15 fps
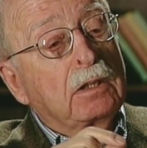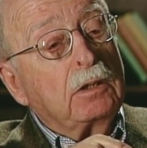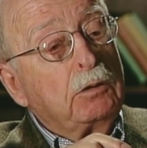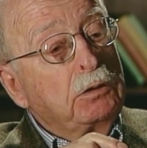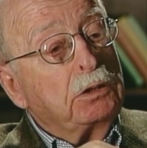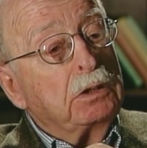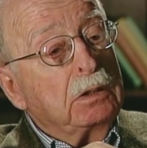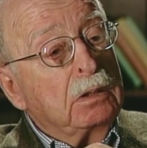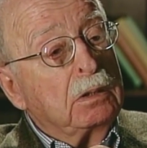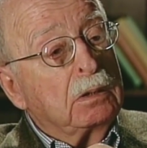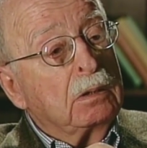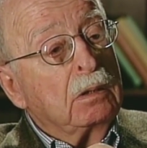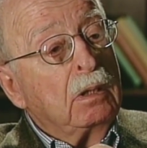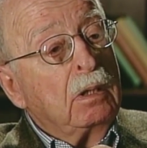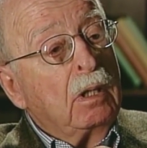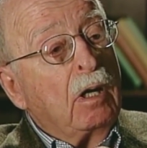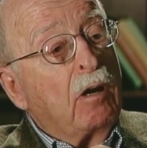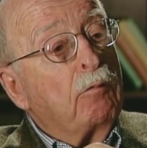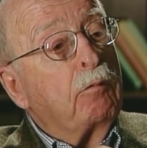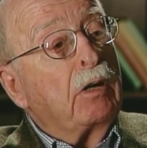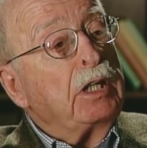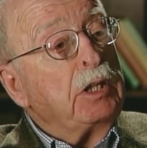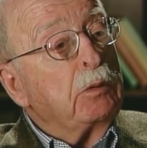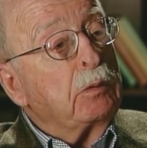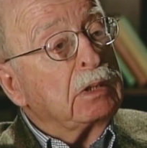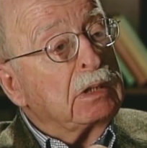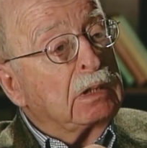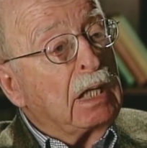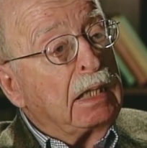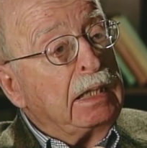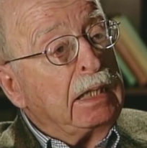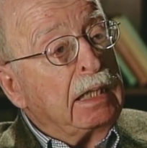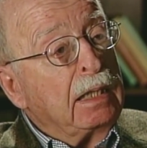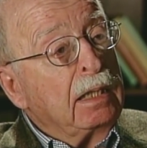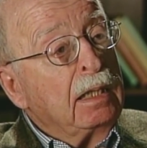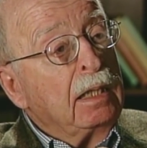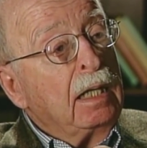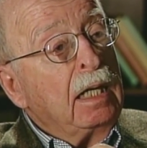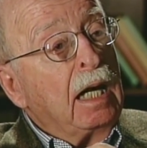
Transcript: dilutions of what you were studying